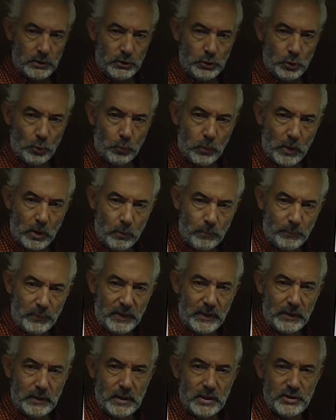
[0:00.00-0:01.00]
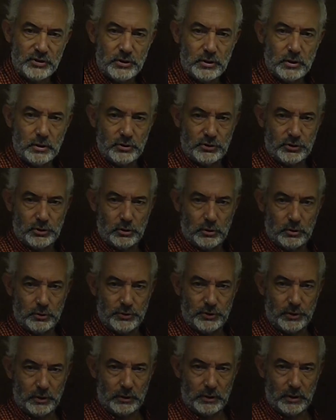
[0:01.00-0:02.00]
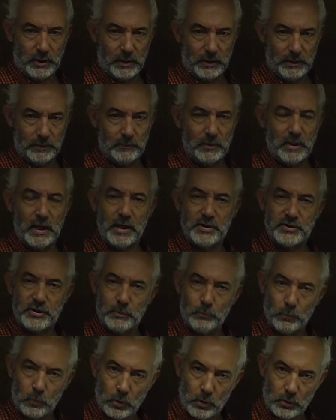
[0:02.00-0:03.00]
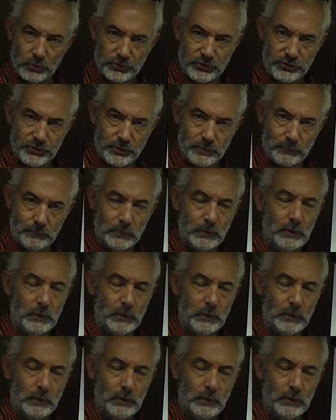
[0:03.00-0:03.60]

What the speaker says: Your well-being isn't as good, okay, as it was.